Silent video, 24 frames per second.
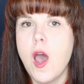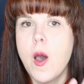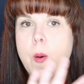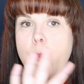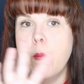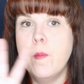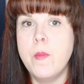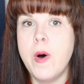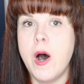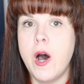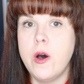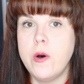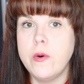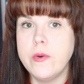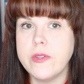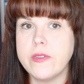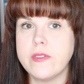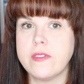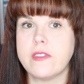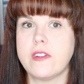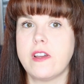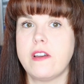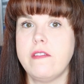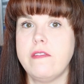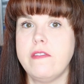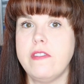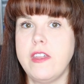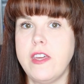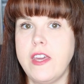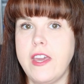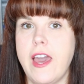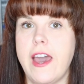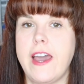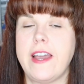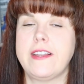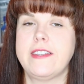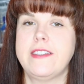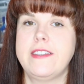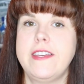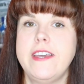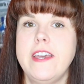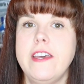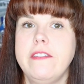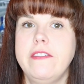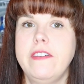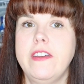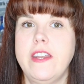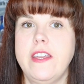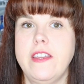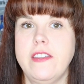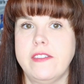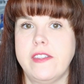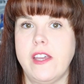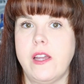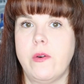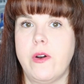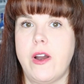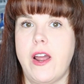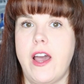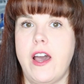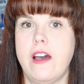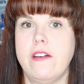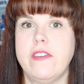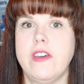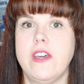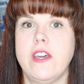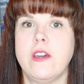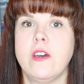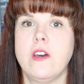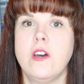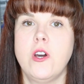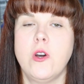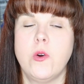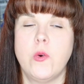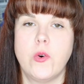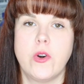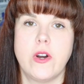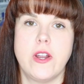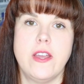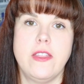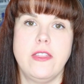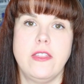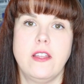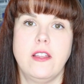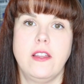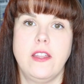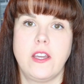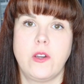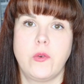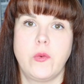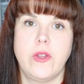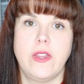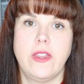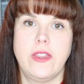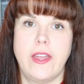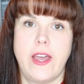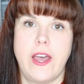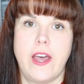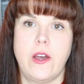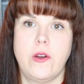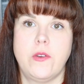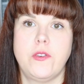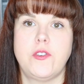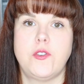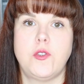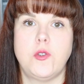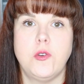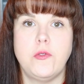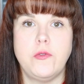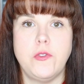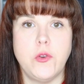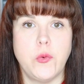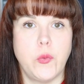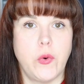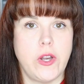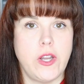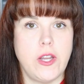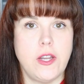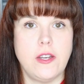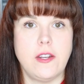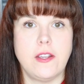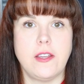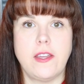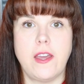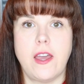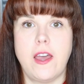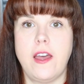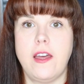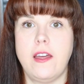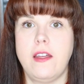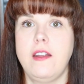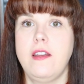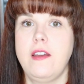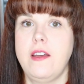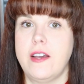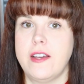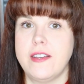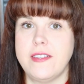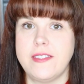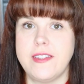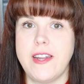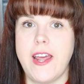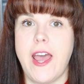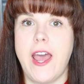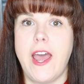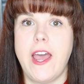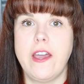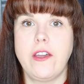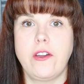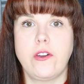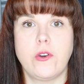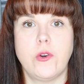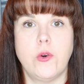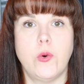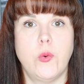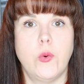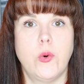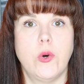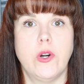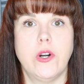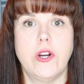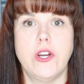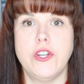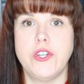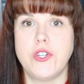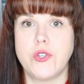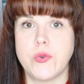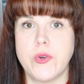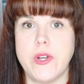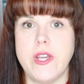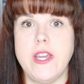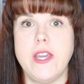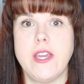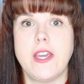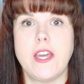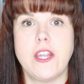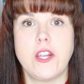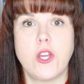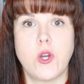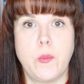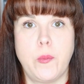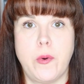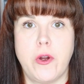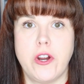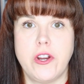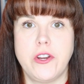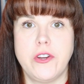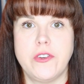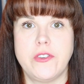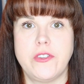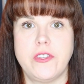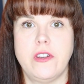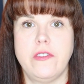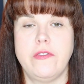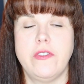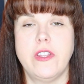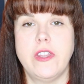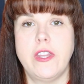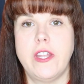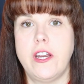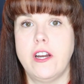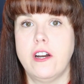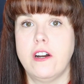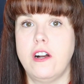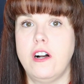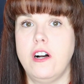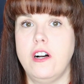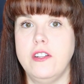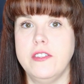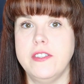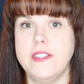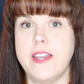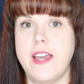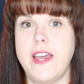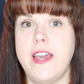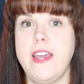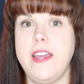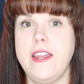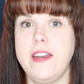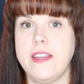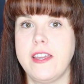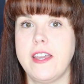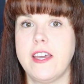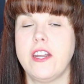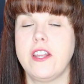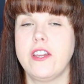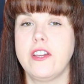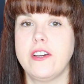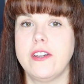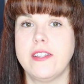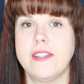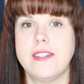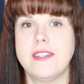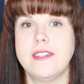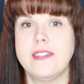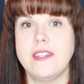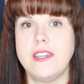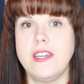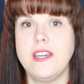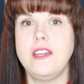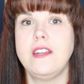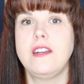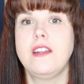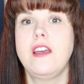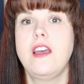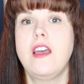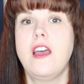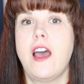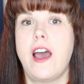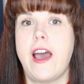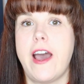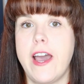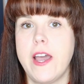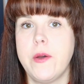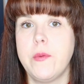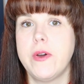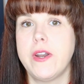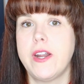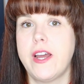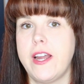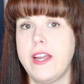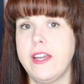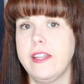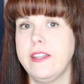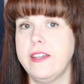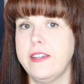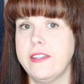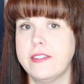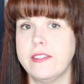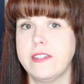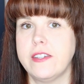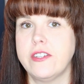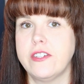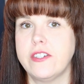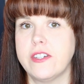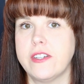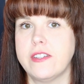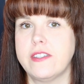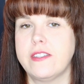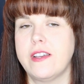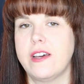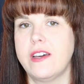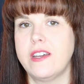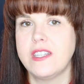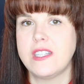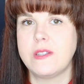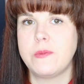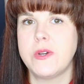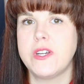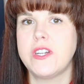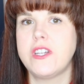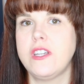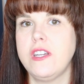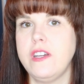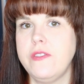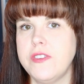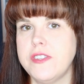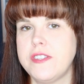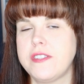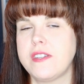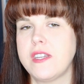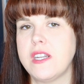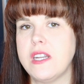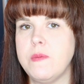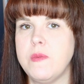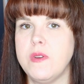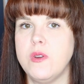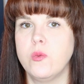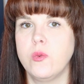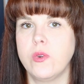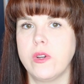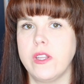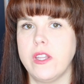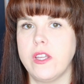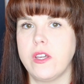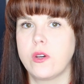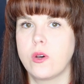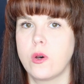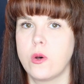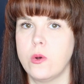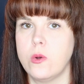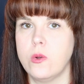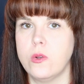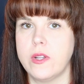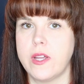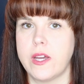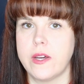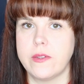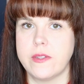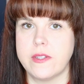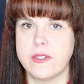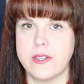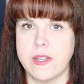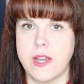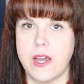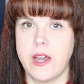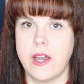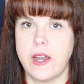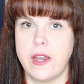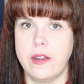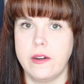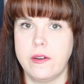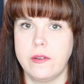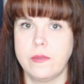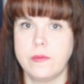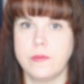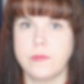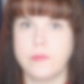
Most of the activities they were having were in the Liquid Lounge. So if you wanted to get a snack or a drink and go park yourself in there all day to get a good seat, I would highly suggest that, especially if it's going to be really cold outside.